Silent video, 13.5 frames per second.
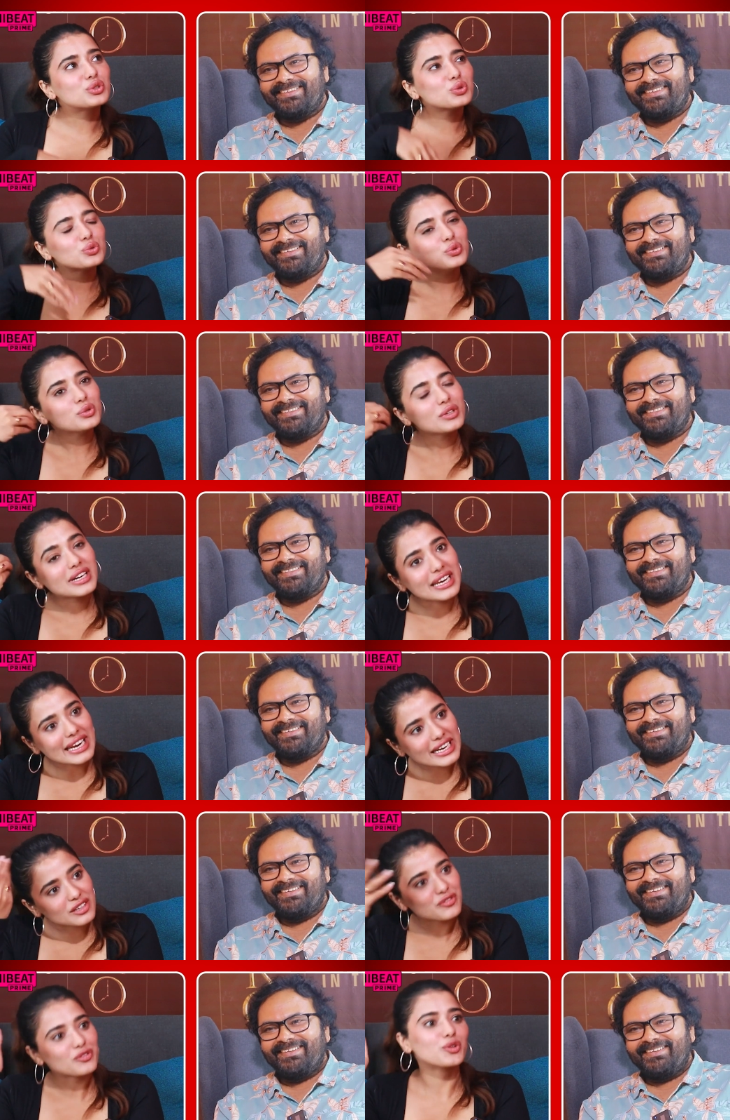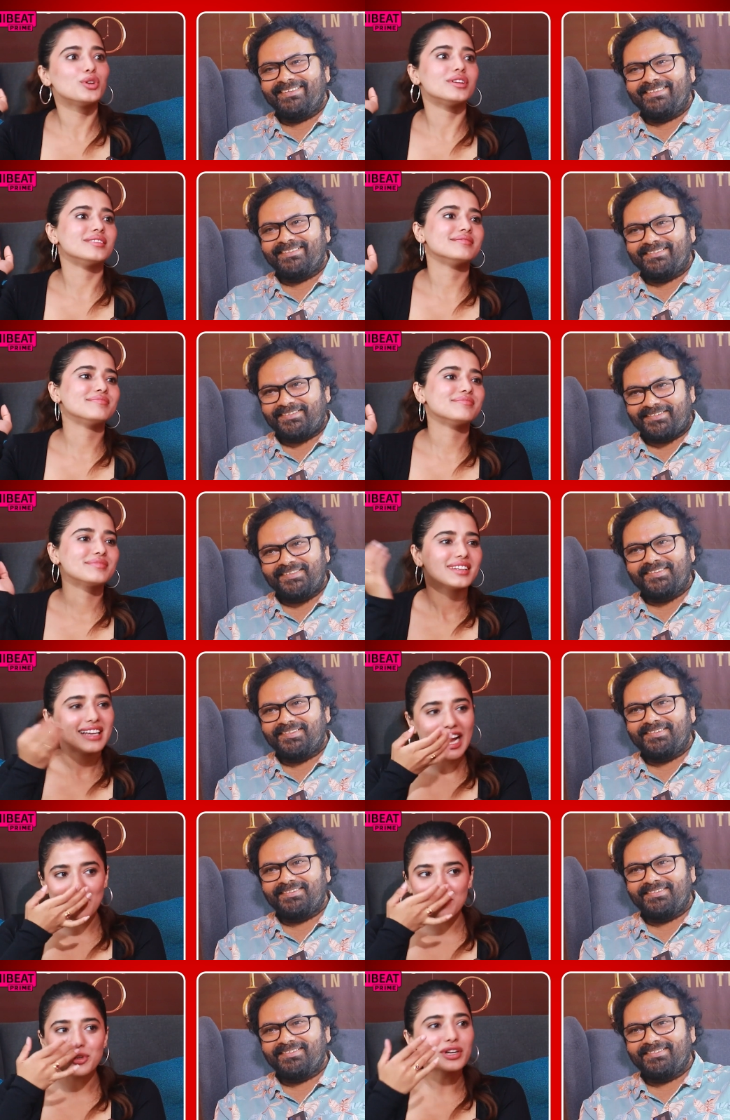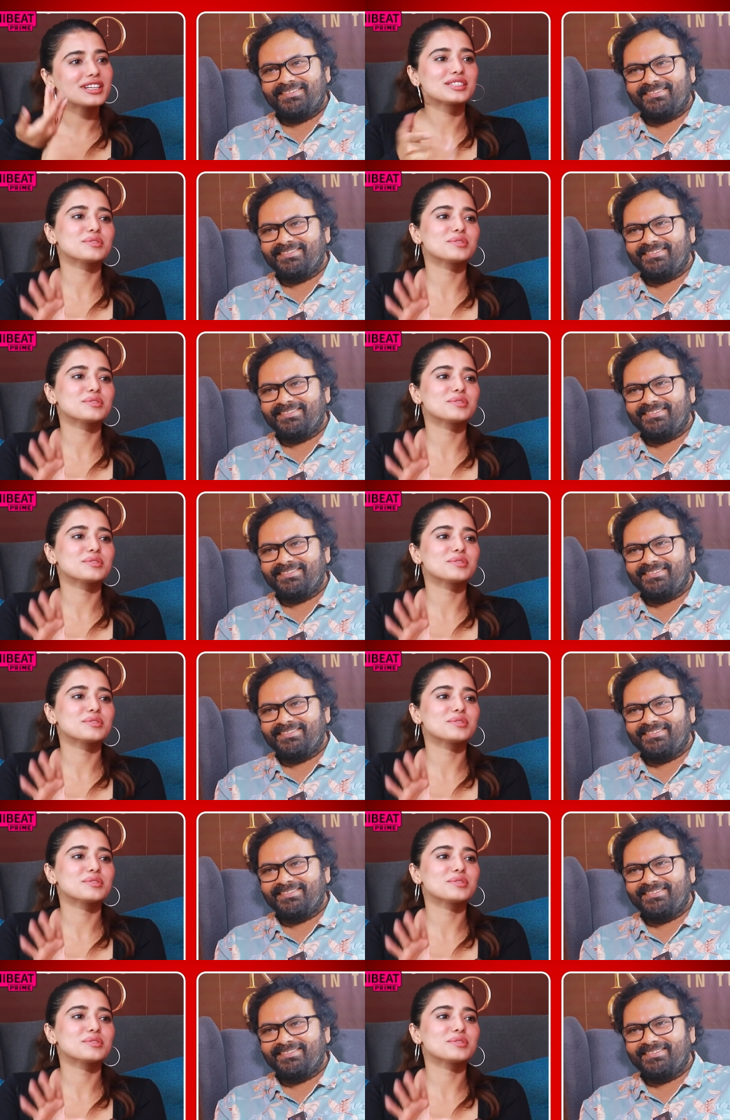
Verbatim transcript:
Speaker 1: too grateful. I'm not